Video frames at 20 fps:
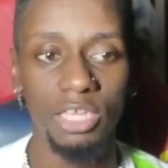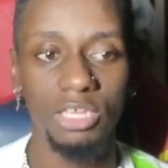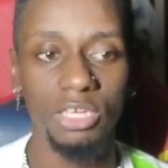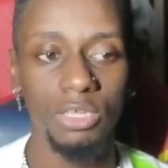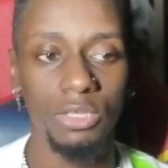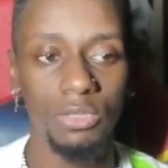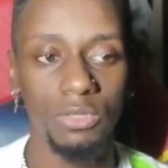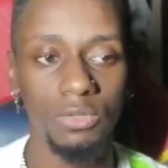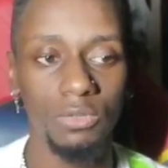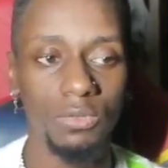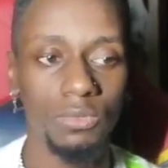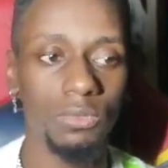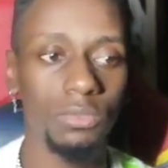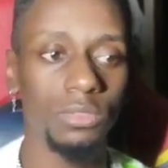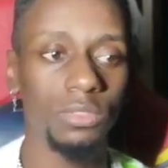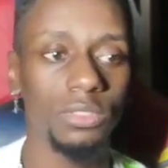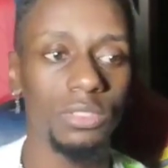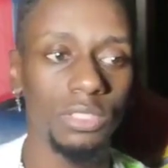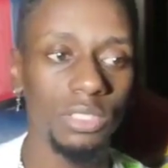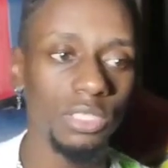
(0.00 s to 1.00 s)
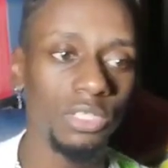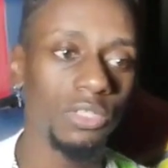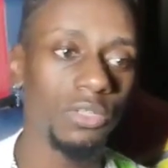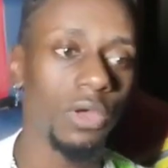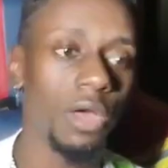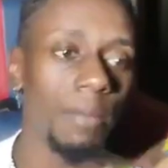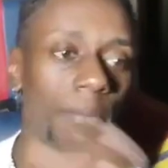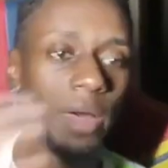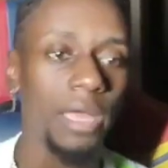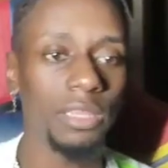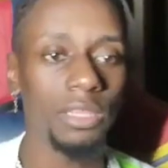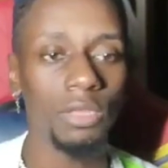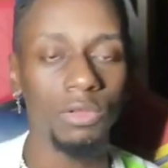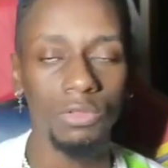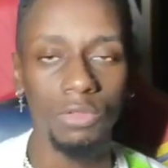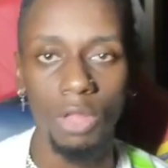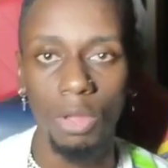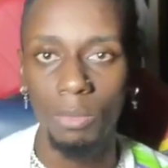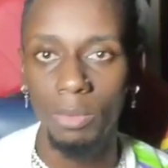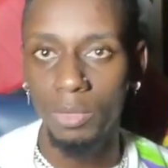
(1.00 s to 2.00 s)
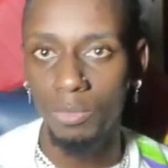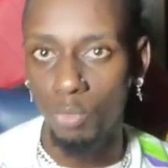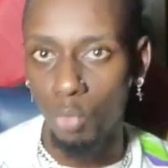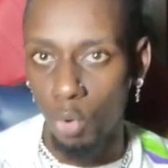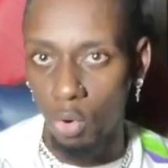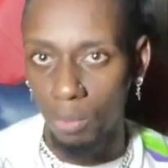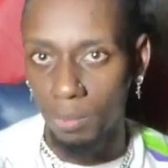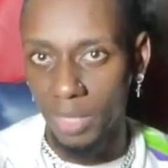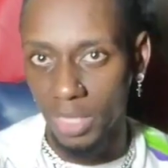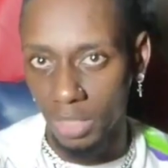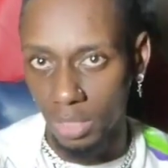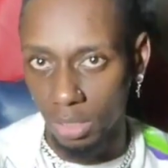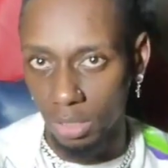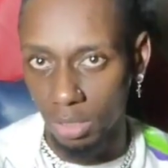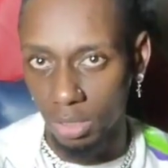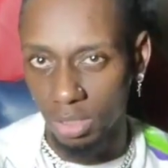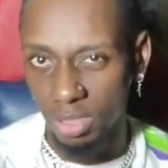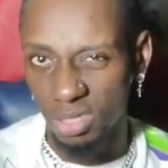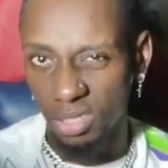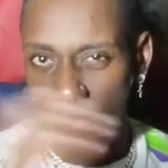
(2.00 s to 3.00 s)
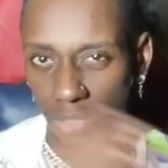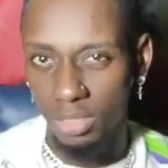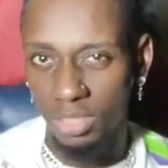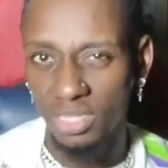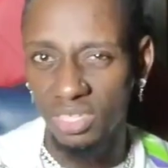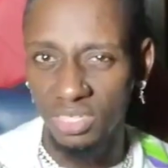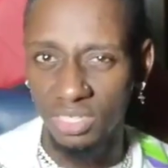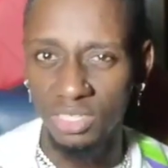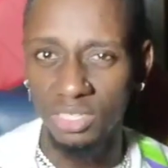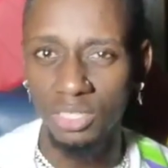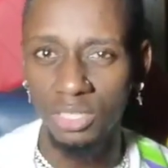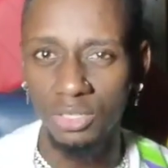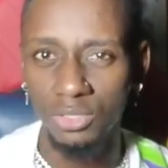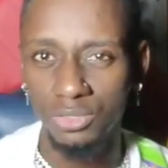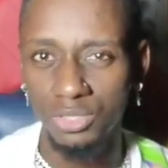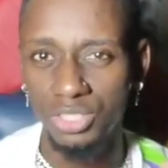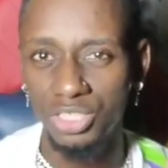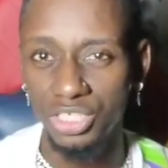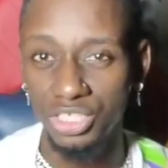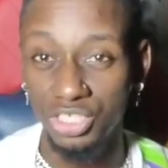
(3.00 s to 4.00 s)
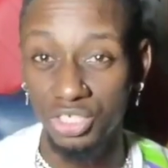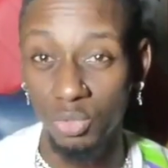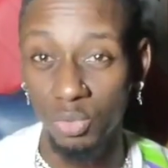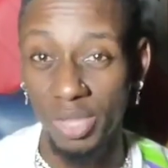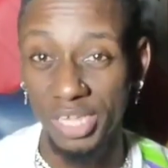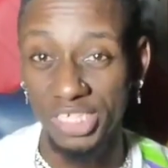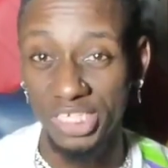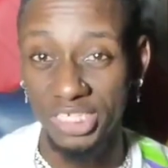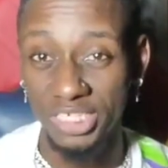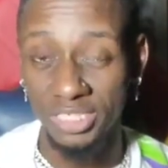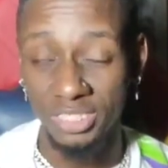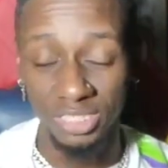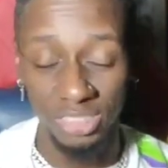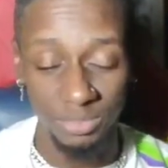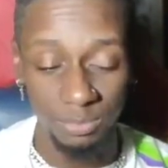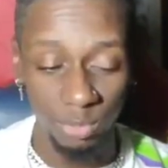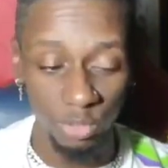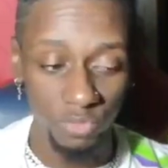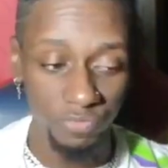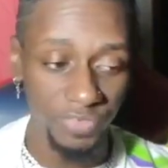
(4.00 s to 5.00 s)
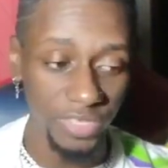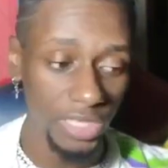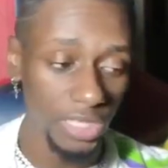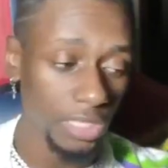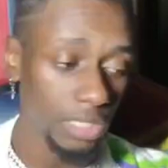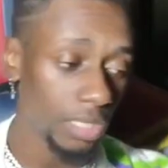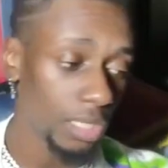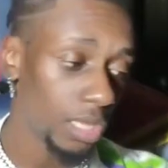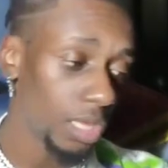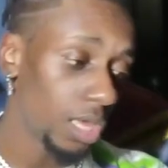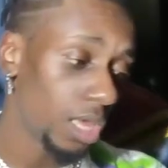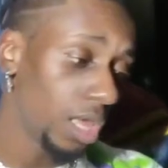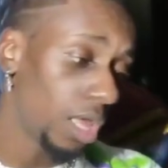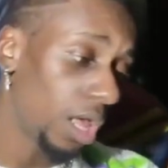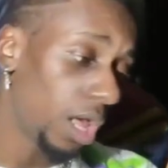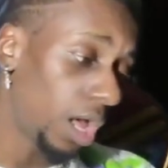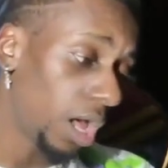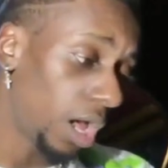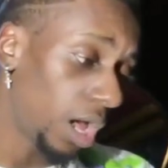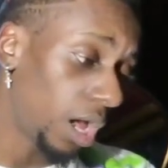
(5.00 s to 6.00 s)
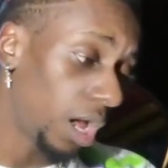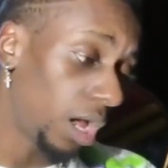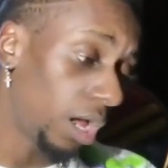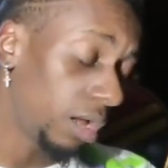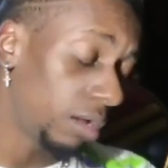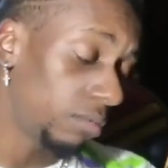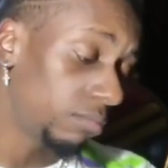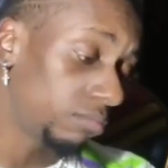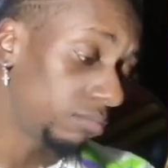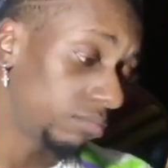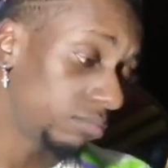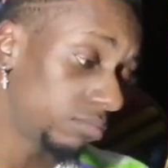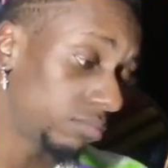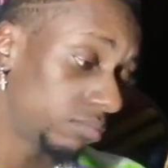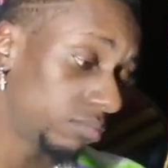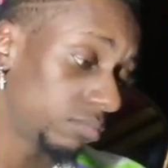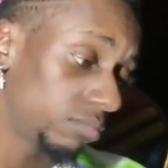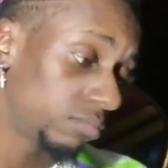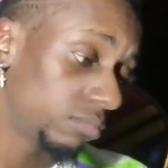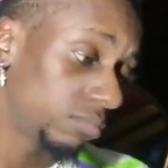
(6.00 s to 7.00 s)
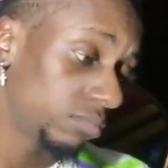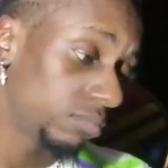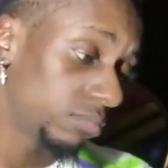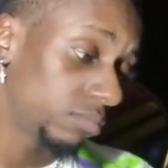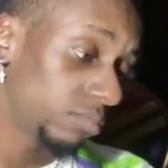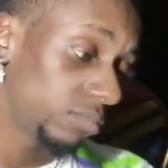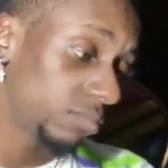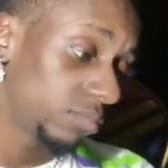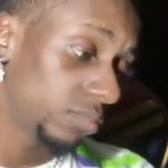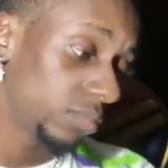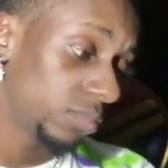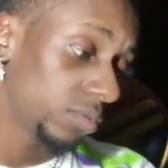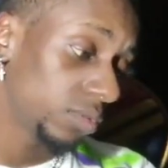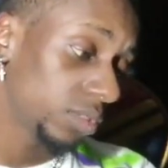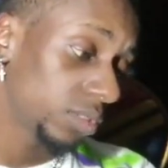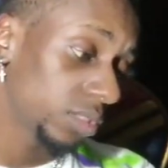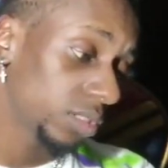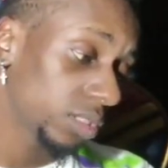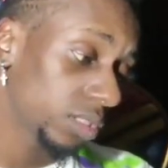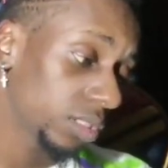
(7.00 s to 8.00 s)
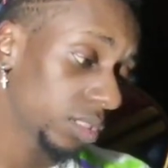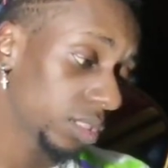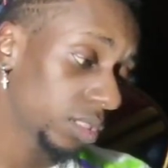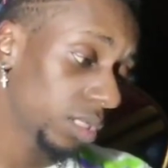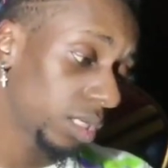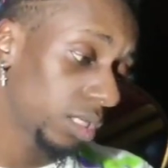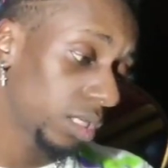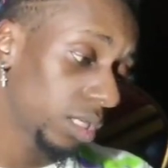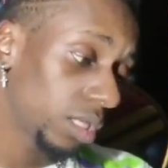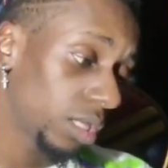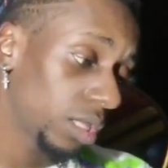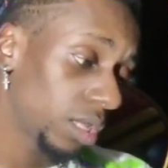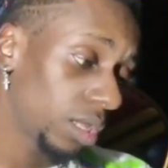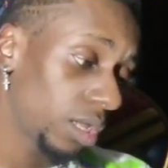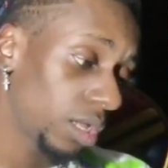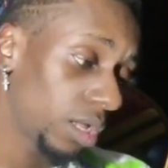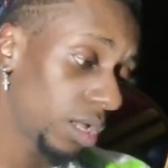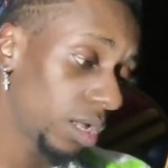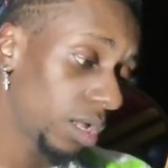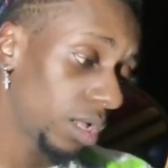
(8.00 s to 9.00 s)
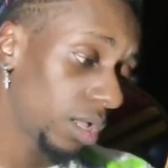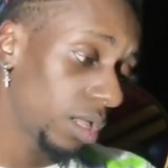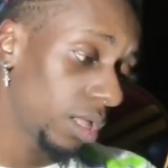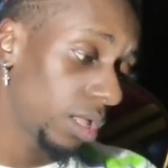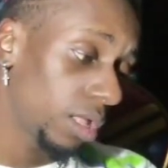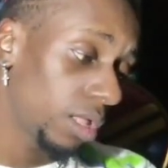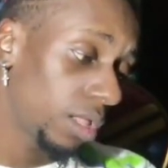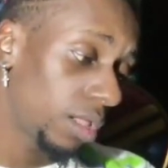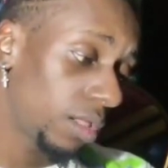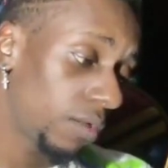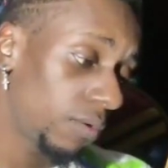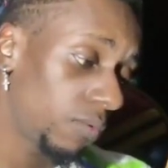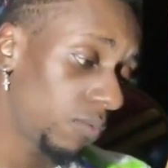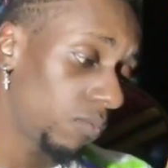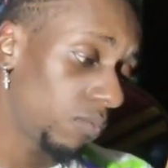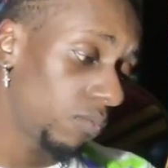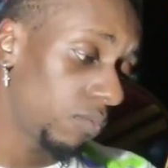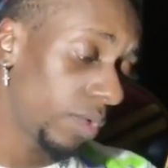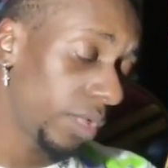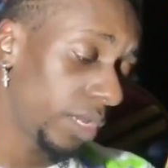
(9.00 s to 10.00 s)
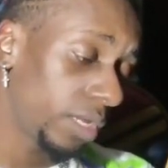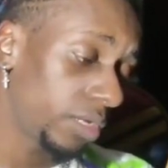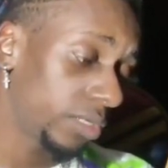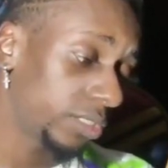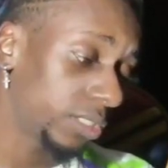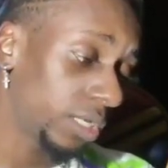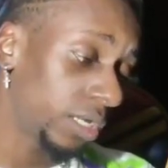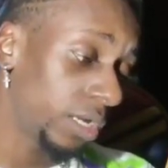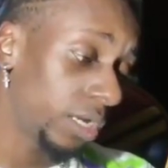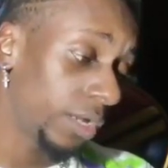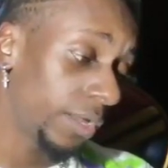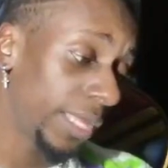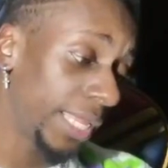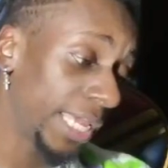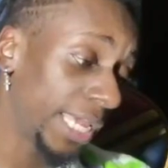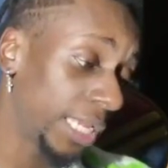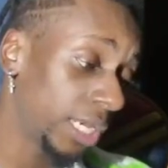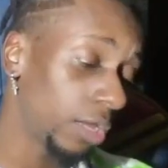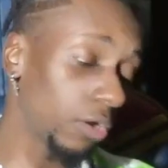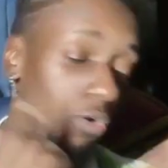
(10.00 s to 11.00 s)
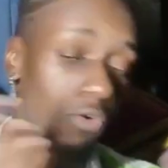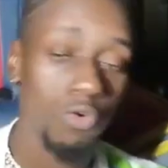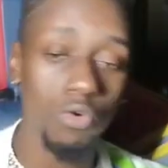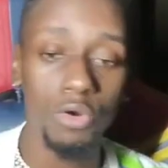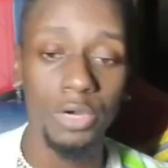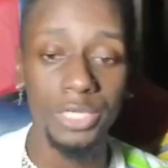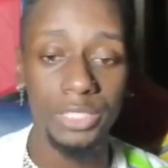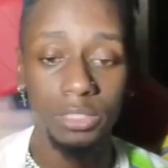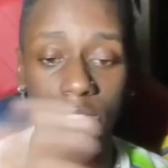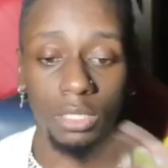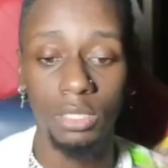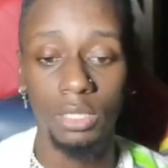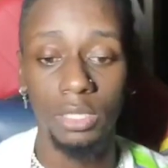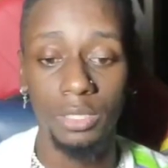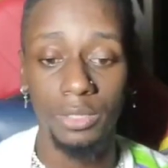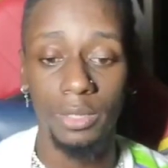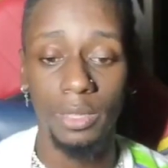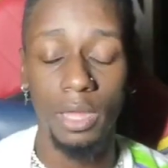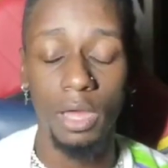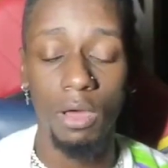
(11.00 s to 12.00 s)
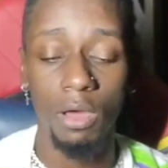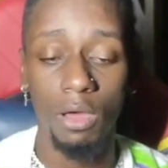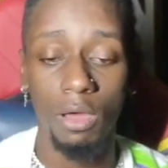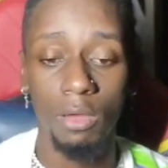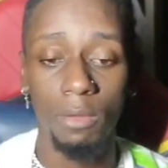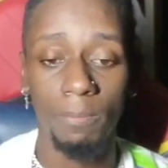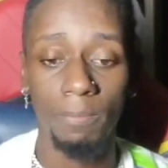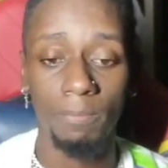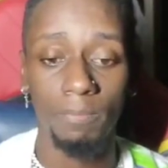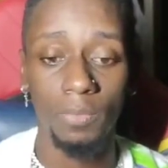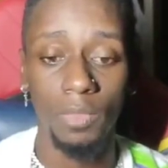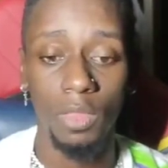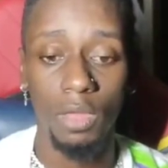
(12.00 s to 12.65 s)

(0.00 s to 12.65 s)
You know about the global warming, you know, situation in this movie. What else? And of course, Arthur